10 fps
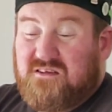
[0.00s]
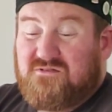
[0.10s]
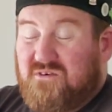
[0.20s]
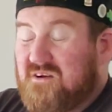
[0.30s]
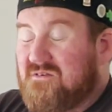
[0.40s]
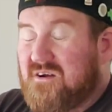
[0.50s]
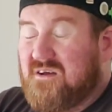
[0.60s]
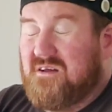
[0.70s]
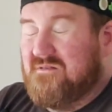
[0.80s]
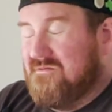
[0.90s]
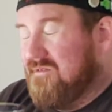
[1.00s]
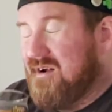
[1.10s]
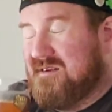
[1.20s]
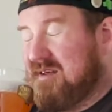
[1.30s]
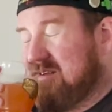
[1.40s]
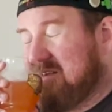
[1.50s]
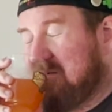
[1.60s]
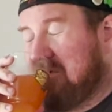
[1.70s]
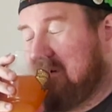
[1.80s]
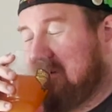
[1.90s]
It's very, very good. Very tasty,
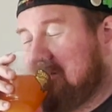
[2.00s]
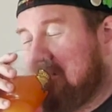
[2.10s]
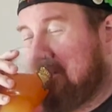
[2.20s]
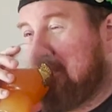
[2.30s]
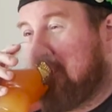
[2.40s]
Big Oyster.